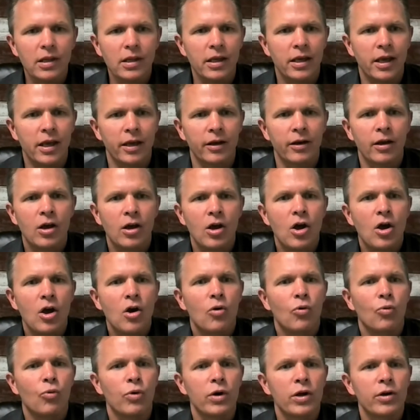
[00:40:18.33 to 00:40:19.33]
And
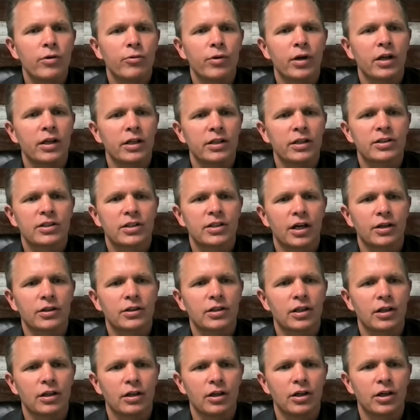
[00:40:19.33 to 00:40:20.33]
we really start
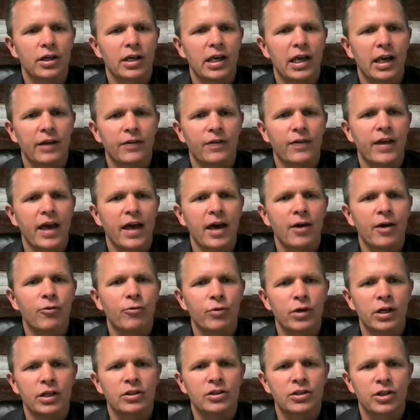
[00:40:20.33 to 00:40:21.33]
to look at that
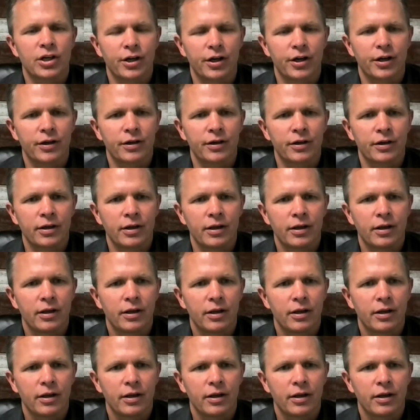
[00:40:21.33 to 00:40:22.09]
return